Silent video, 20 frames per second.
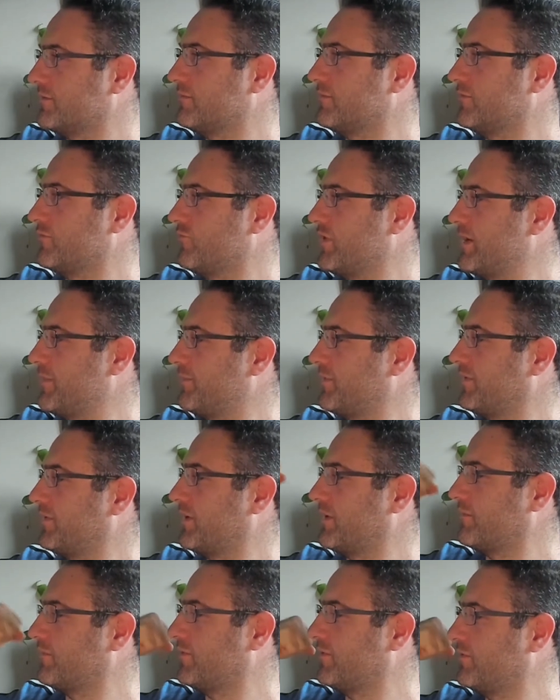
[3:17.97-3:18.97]
reps
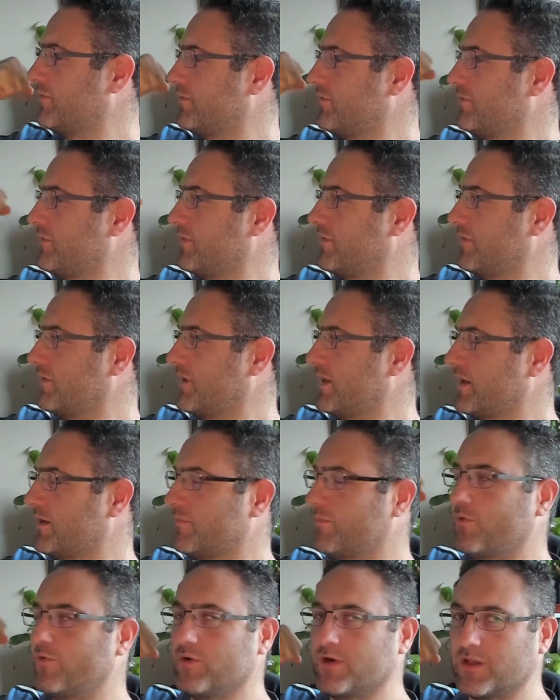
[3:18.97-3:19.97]
I'd do
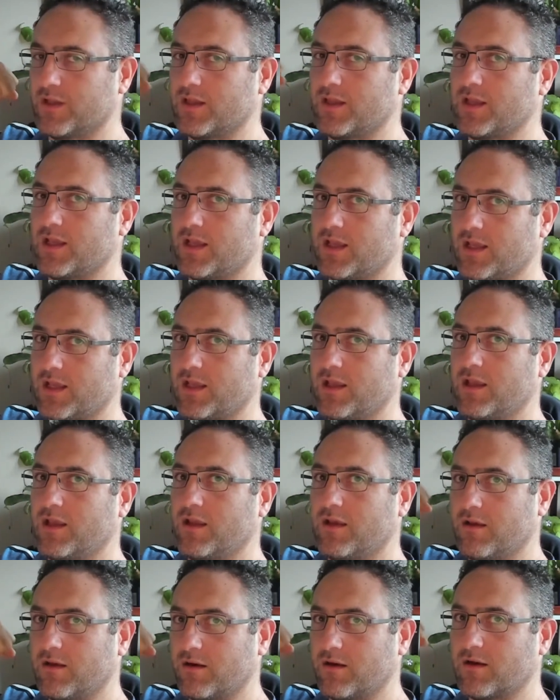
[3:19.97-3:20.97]
that point there
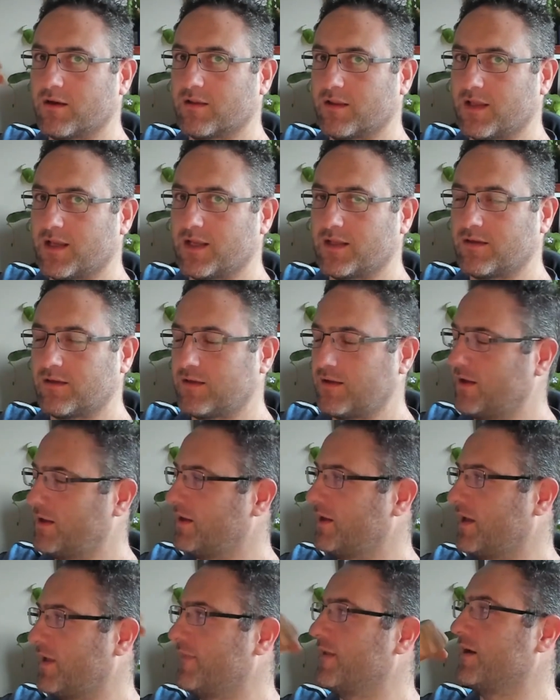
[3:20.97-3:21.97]
like that,
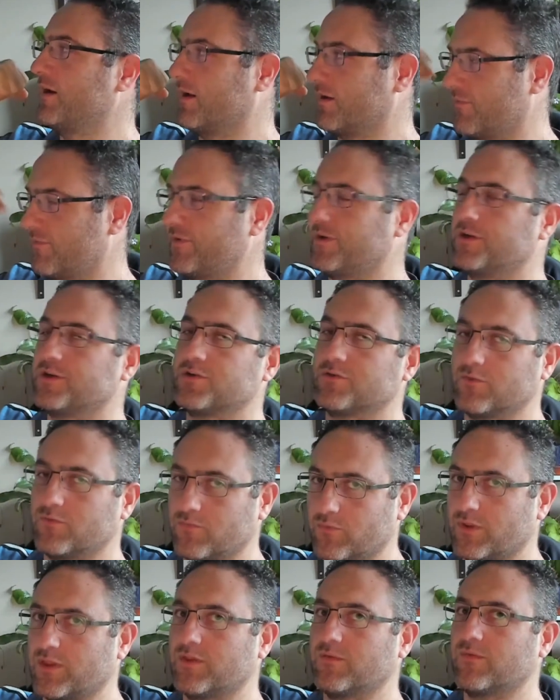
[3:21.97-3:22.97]
and then I'd finish
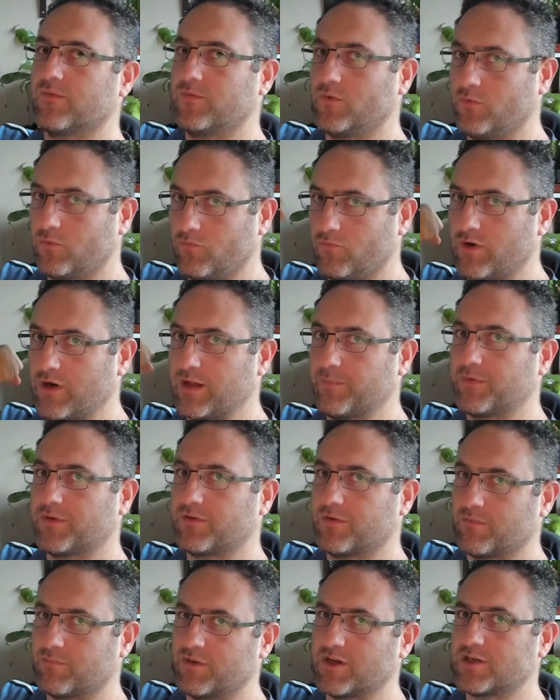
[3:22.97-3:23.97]
off with the full reps.
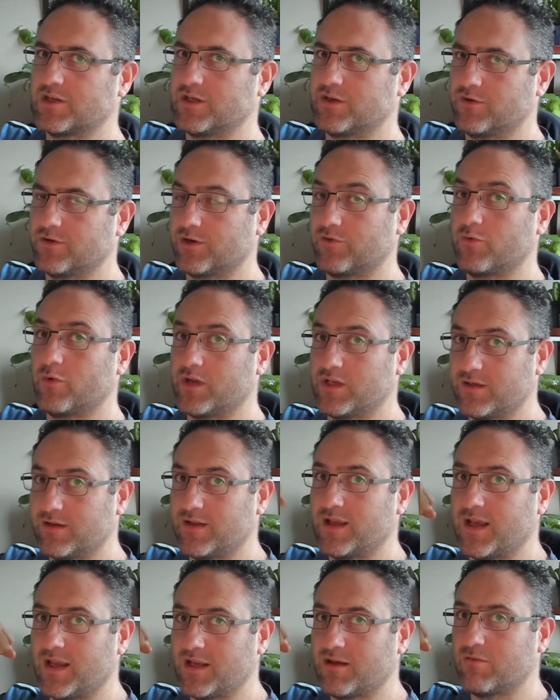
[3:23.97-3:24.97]
So I'm actually doing
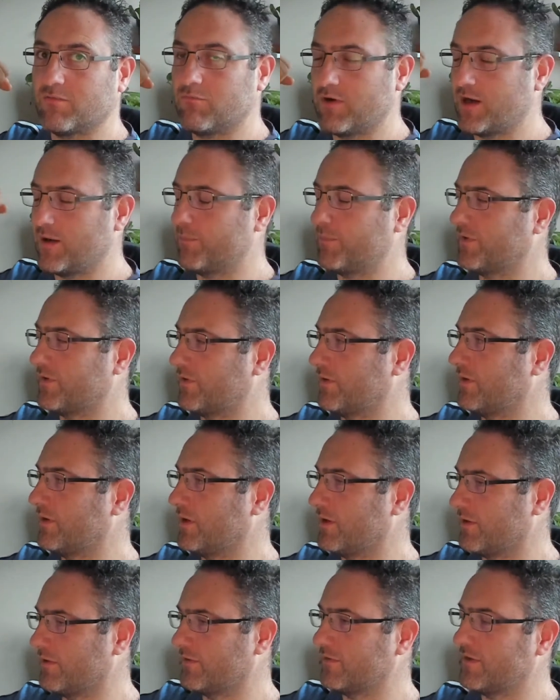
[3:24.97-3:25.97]
28 reps
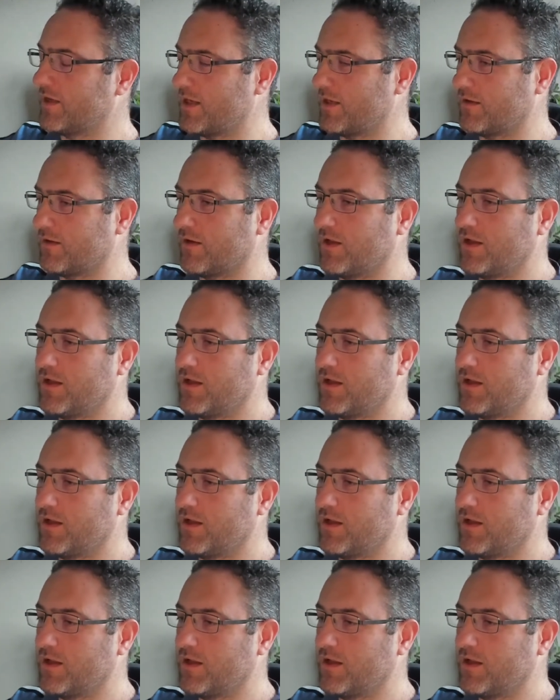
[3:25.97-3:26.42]
in a set.